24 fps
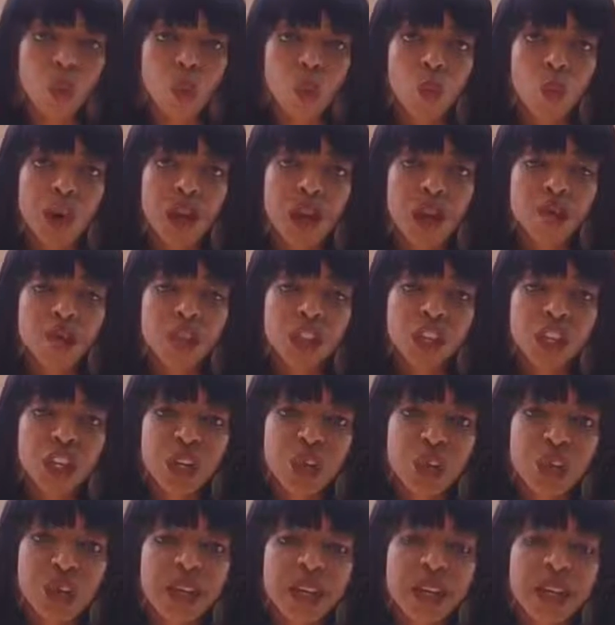What have we
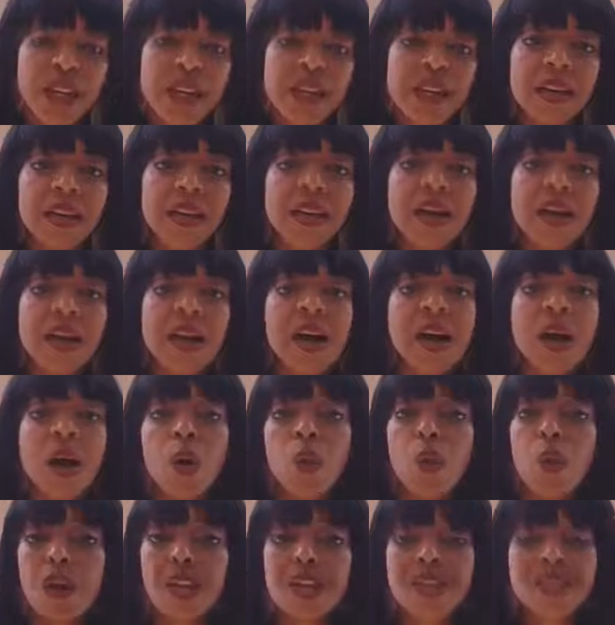generated?
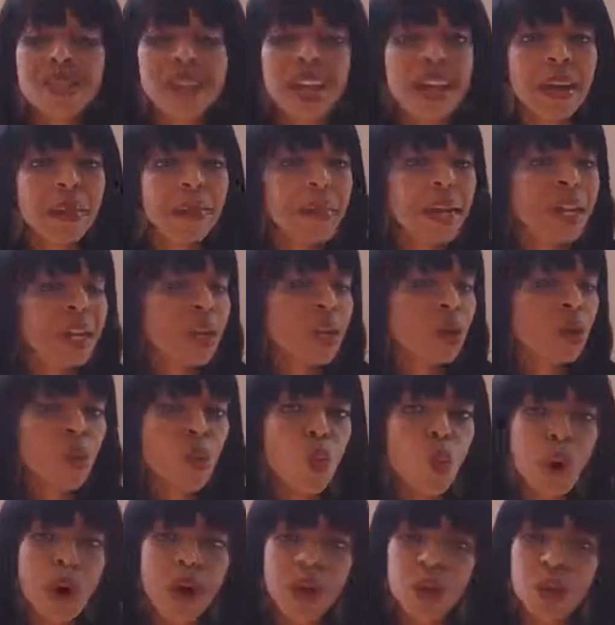What does that mean?
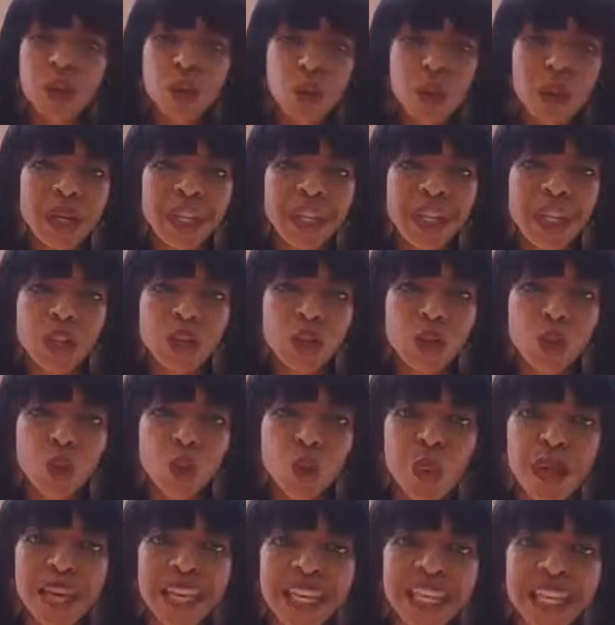Where do we need to
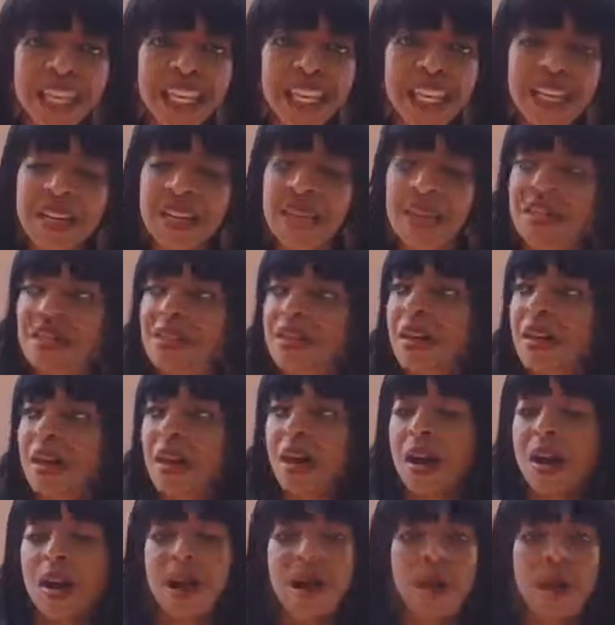tweak things?
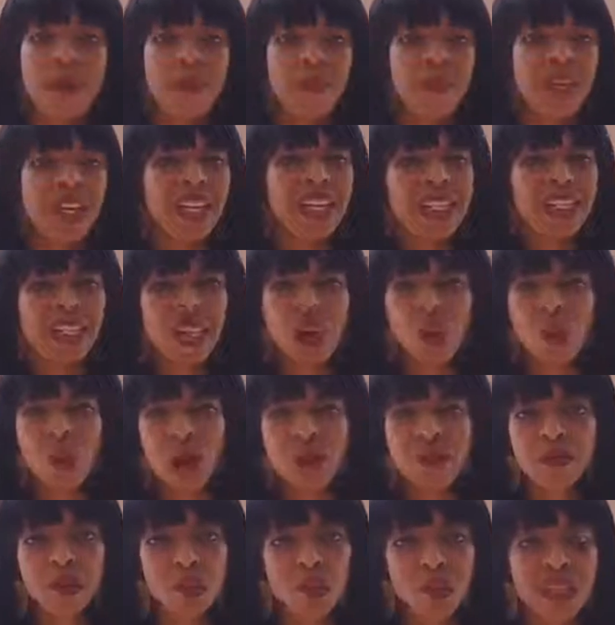Is there a way
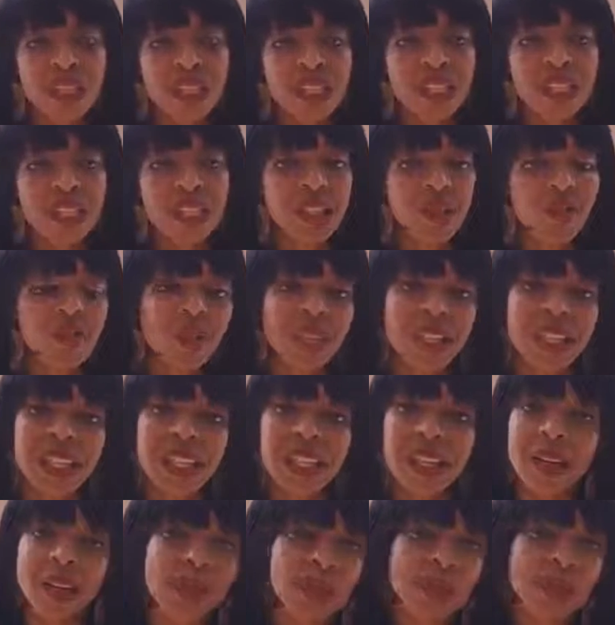of doing this
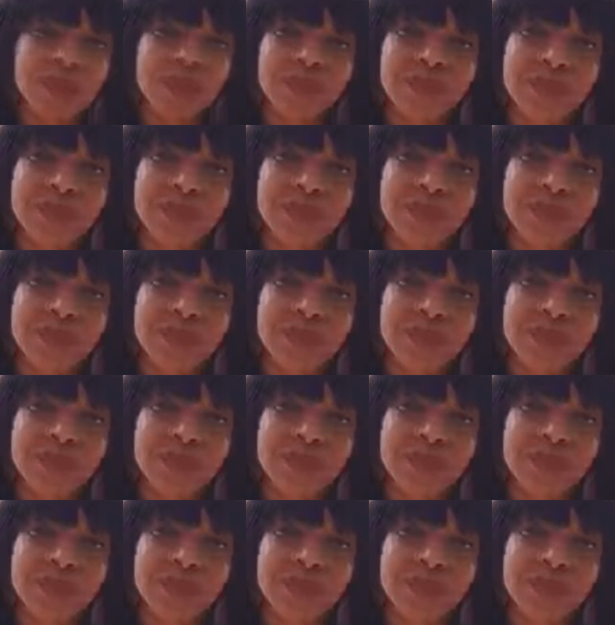differently?